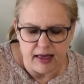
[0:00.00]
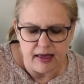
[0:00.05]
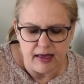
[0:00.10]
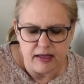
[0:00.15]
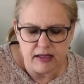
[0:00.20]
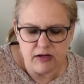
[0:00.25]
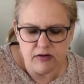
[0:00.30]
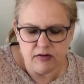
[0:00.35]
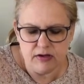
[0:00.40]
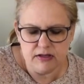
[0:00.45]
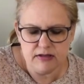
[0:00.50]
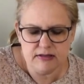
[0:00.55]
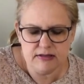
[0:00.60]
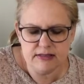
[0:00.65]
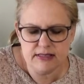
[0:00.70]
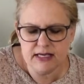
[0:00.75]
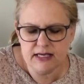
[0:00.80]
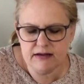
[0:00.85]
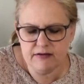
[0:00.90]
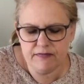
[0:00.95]
you can
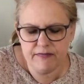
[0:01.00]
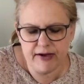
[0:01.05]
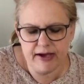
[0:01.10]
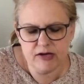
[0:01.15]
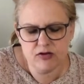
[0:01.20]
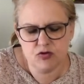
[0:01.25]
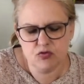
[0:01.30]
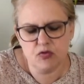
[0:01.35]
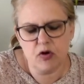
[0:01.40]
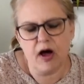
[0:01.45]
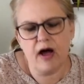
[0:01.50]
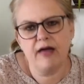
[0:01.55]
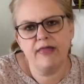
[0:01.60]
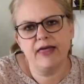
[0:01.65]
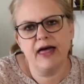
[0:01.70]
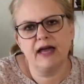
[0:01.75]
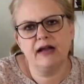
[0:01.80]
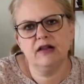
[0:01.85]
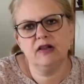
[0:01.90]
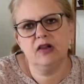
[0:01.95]
see if I draw
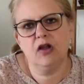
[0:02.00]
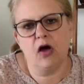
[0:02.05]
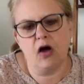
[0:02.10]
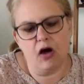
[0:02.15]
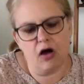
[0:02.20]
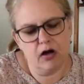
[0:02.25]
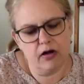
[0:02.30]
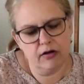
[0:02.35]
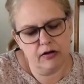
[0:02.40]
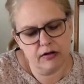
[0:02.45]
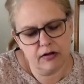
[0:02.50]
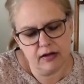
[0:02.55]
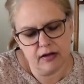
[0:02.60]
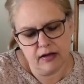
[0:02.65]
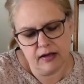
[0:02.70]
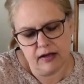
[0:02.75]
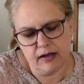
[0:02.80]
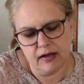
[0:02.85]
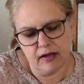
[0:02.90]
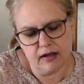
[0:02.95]
that along,
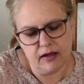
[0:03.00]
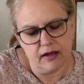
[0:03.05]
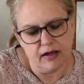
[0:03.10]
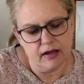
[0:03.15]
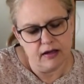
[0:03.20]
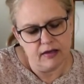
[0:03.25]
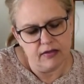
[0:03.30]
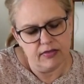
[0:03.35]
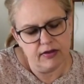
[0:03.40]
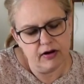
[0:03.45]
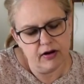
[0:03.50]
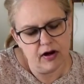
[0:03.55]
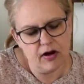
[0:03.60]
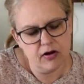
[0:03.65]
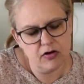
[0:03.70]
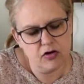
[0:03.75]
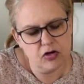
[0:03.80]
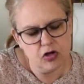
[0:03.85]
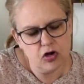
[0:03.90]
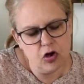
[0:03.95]
there
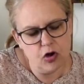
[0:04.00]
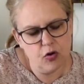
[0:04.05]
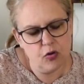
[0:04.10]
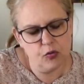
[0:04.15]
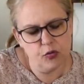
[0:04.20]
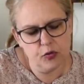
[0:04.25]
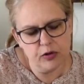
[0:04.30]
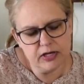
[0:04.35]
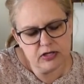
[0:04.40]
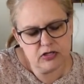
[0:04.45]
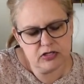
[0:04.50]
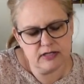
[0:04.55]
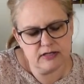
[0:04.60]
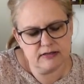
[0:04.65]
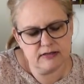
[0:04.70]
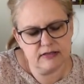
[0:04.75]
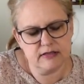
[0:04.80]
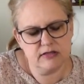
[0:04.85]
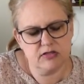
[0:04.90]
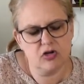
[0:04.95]
are no
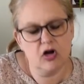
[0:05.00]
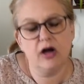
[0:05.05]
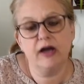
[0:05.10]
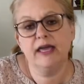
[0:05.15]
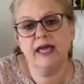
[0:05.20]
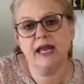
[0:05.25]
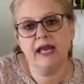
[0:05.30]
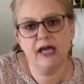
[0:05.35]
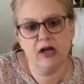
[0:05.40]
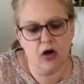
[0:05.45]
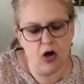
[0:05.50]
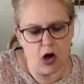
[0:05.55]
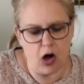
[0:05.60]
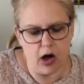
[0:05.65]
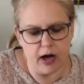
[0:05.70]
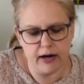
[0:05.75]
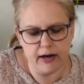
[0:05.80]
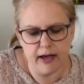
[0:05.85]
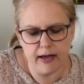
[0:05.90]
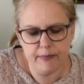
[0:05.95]
ridges. It's not getting
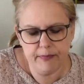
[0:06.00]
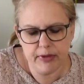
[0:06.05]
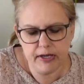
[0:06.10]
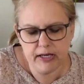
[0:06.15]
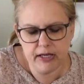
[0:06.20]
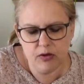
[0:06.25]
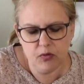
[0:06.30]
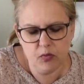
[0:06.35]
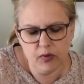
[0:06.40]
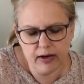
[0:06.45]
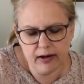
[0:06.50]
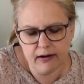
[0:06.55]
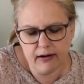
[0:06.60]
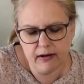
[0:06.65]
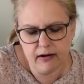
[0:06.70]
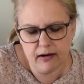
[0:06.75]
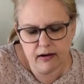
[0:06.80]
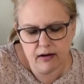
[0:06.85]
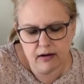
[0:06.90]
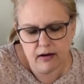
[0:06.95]
caught up
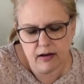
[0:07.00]
anywhere.